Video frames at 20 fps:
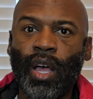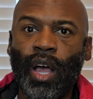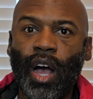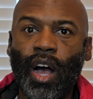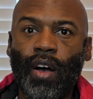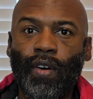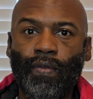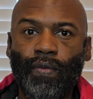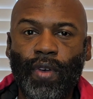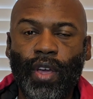
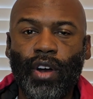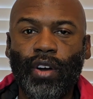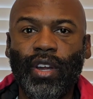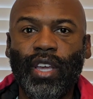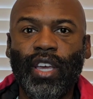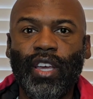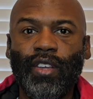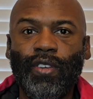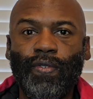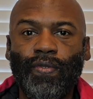a very
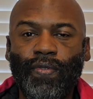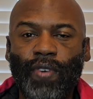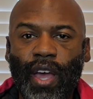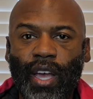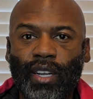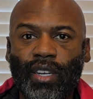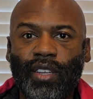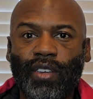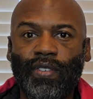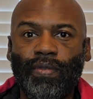
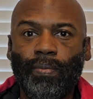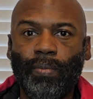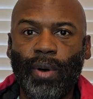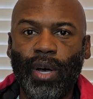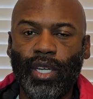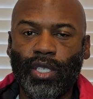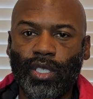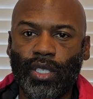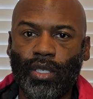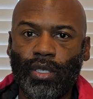effective
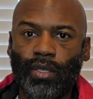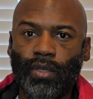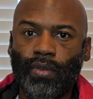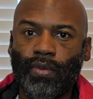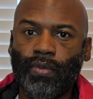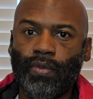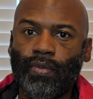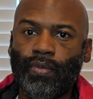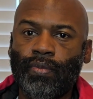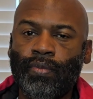budget.
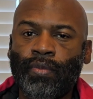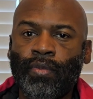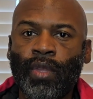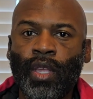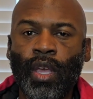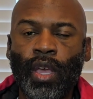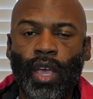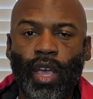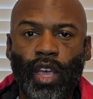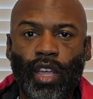
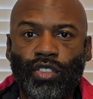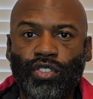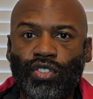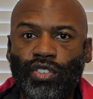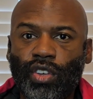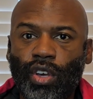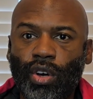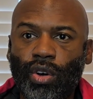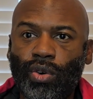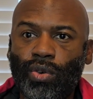And
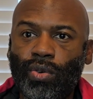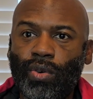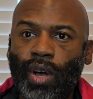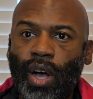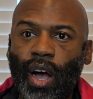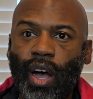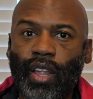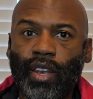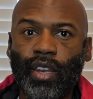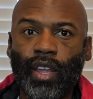so
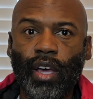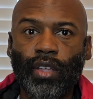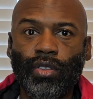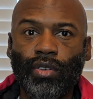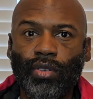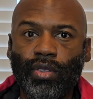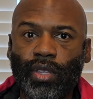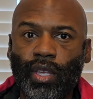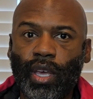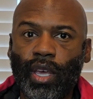
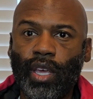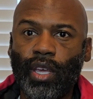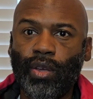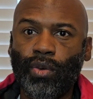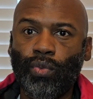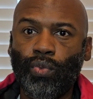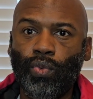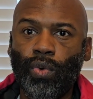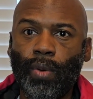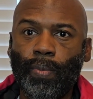another
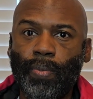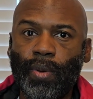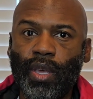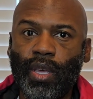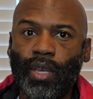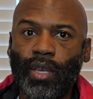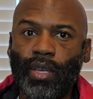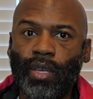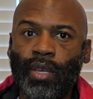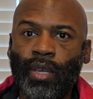thing would
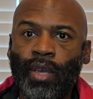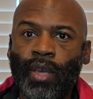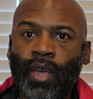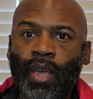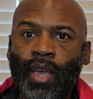be